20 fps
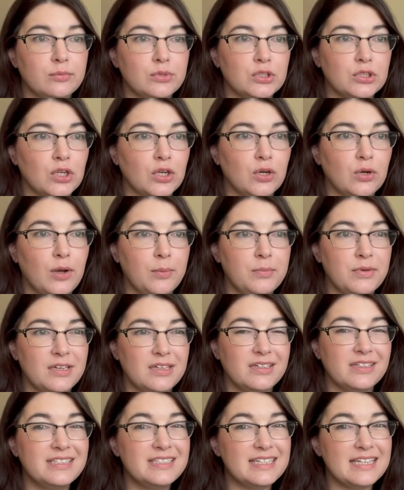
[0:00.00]
So I
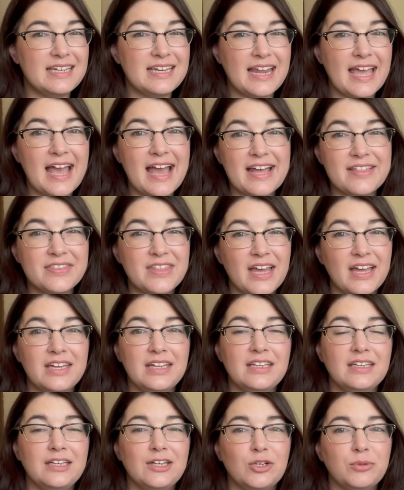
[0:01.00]
didn't add that
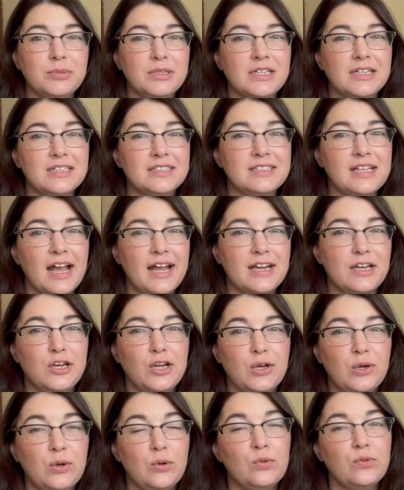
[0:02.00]
in here because I
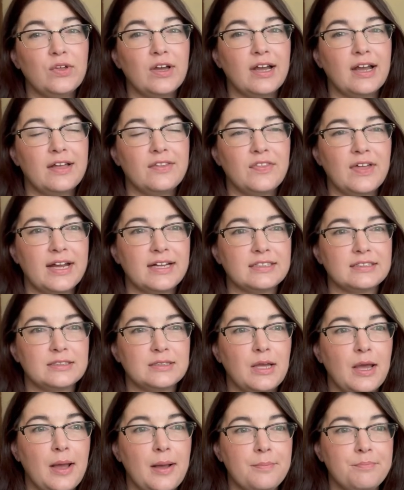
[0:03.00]
know that that's
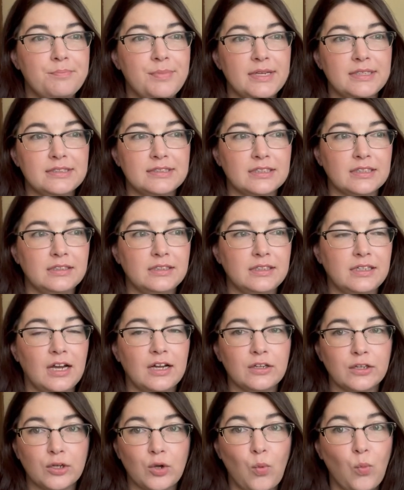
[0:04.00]
basically
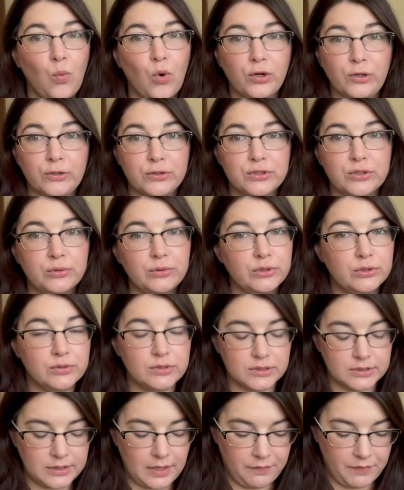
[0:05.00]
got like one or two
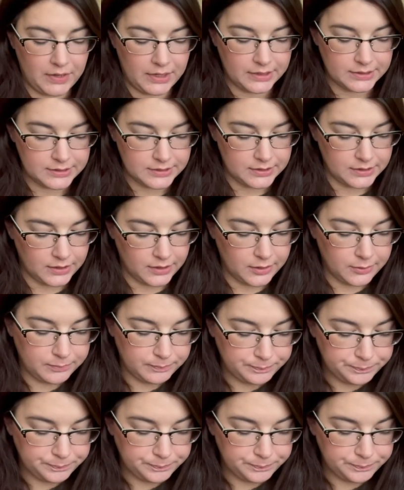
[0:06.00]
uses and then it's done.